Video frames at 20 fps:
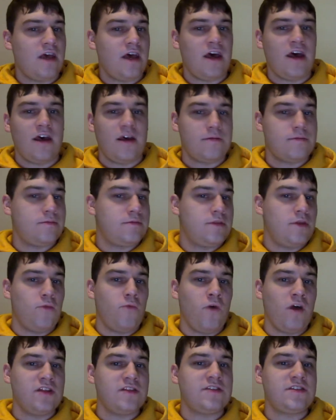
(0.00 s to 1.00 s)
The
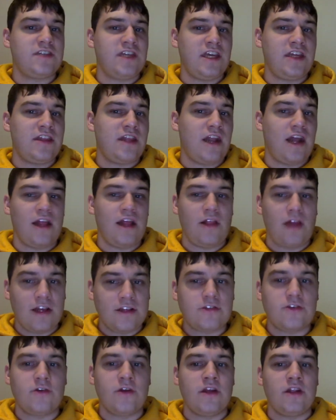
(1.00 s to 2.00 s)
one scene that I
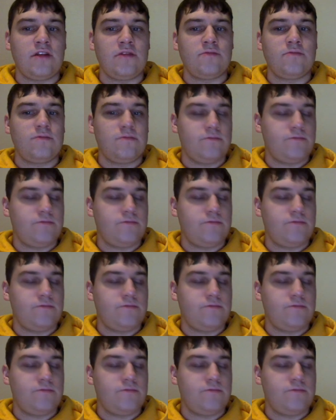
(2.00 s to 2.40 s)
liked her in,